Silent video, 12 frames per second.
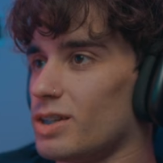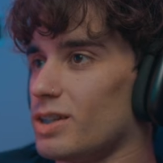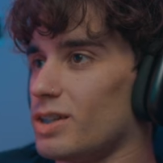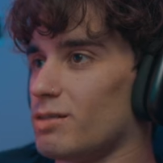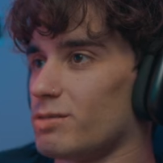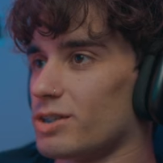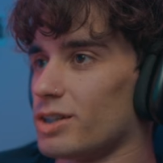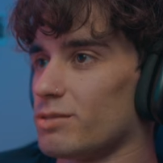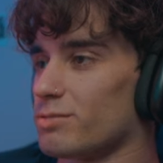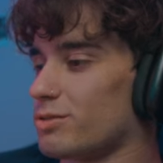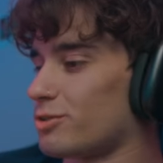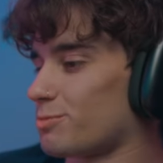And yeah, bro, she
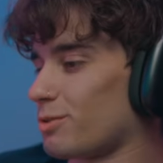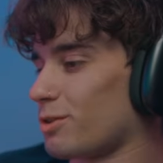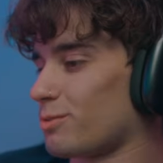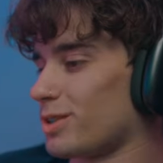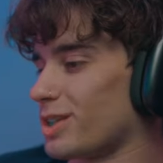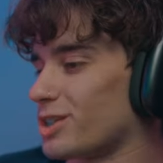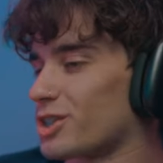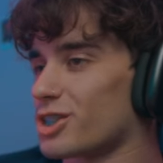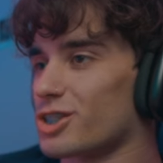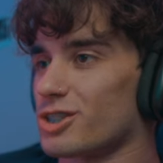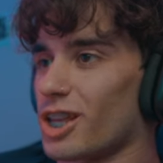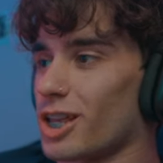probably went
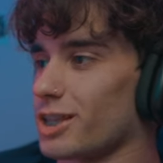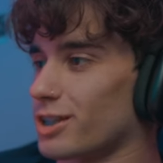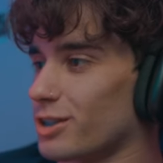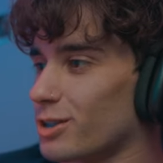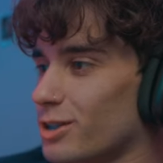insane.